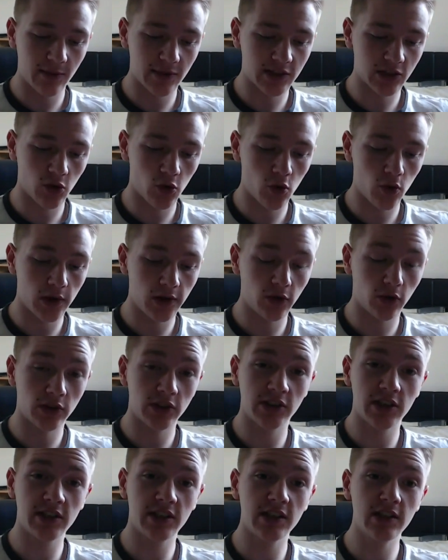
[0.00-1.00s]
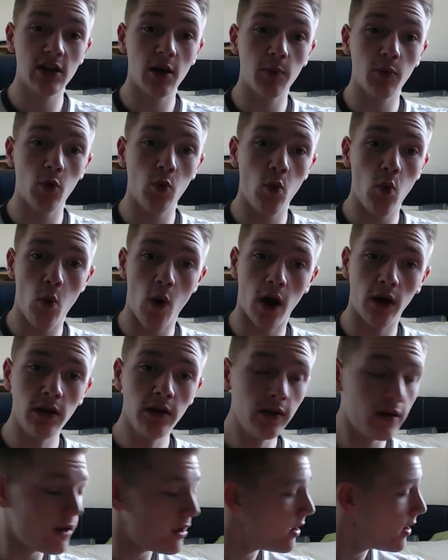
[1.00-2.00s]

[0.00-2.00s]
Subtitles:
this all in order. So this is number 1.